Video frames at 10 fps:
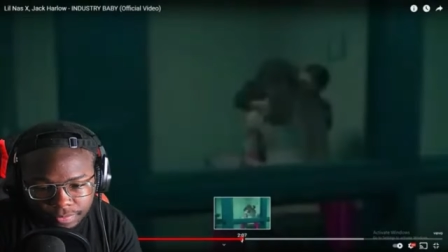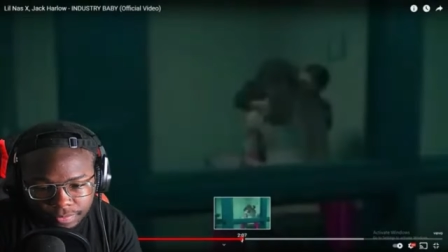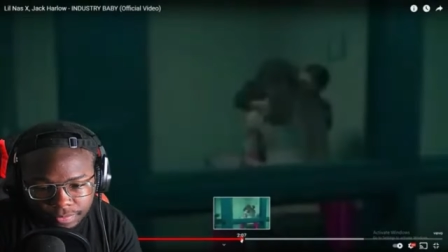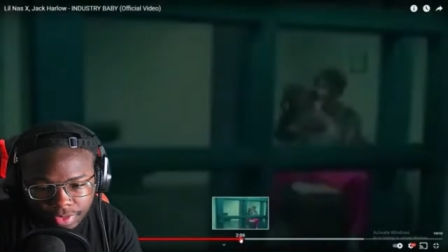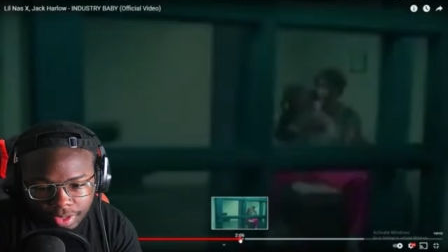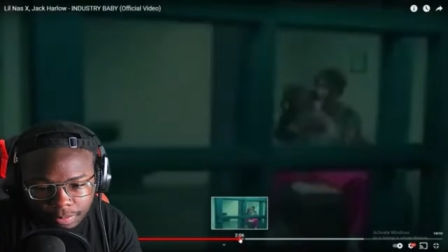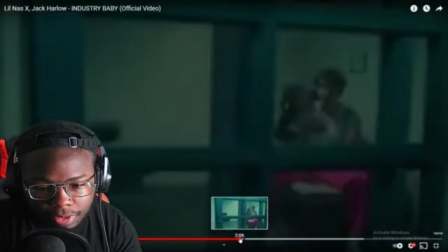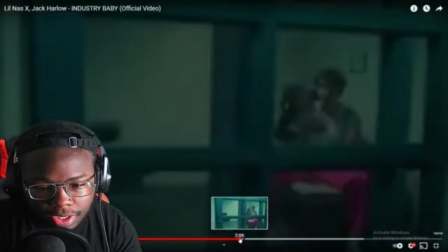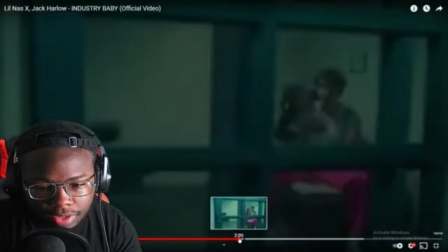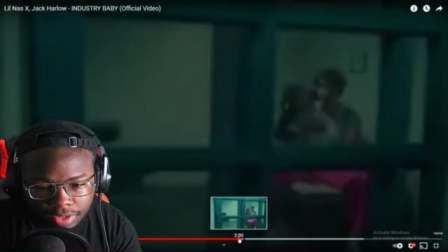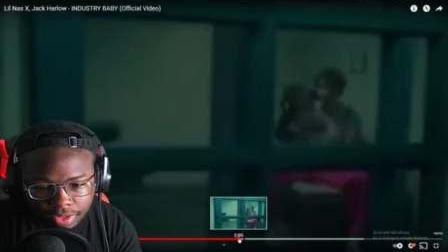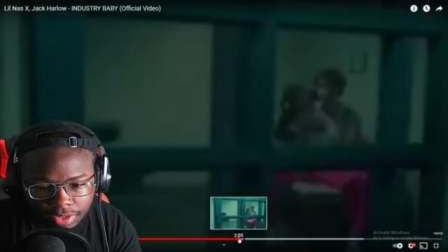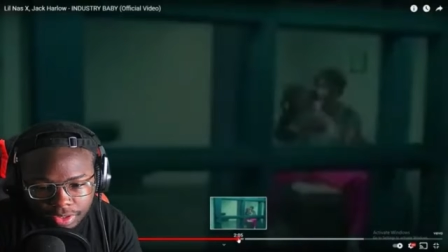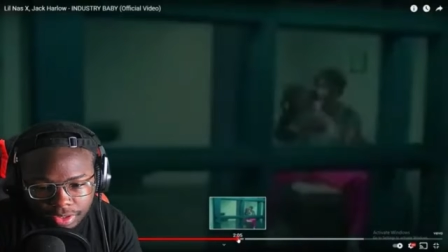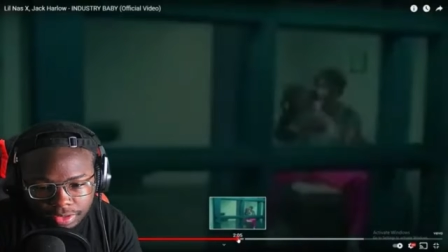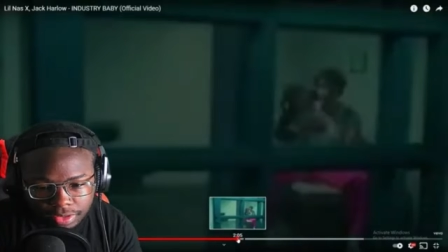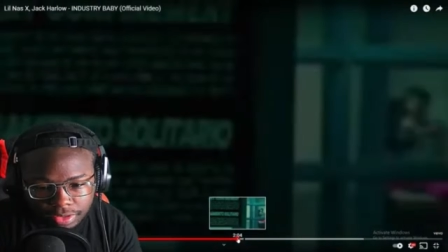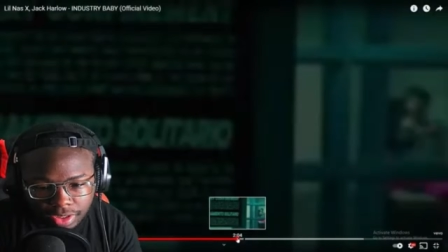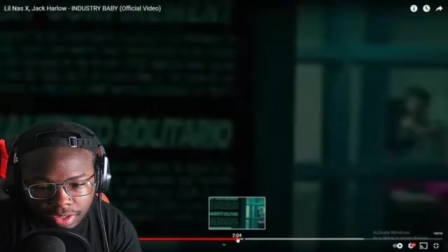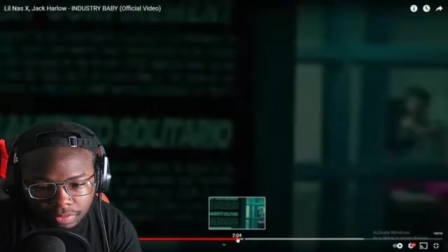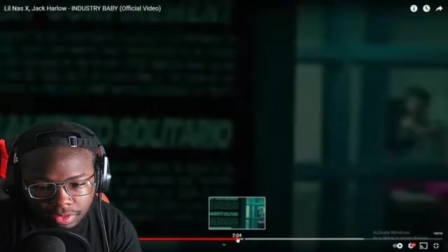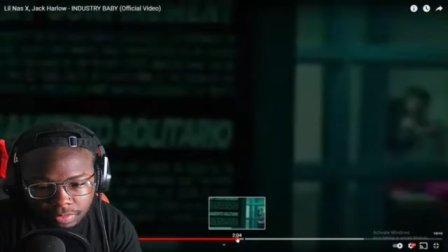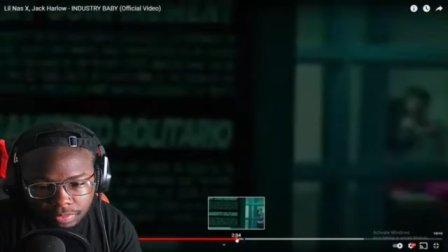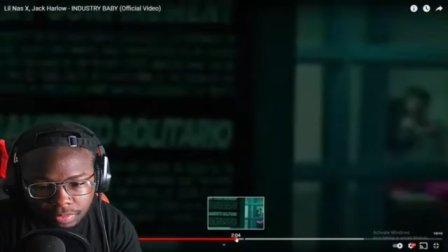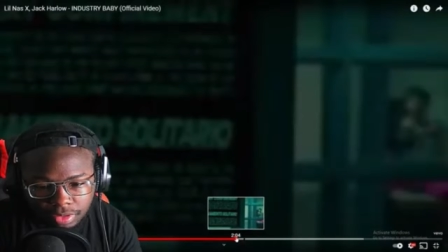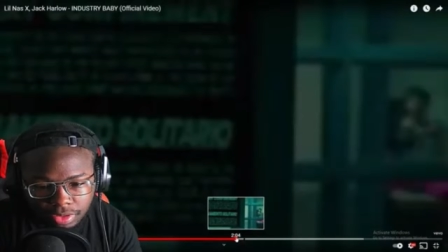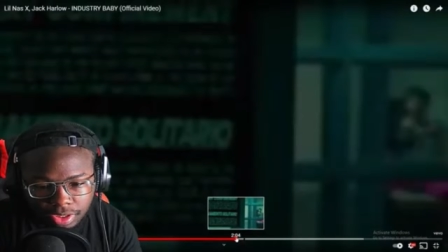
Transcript: That boy got the girl in the cell with him. Okay, Lil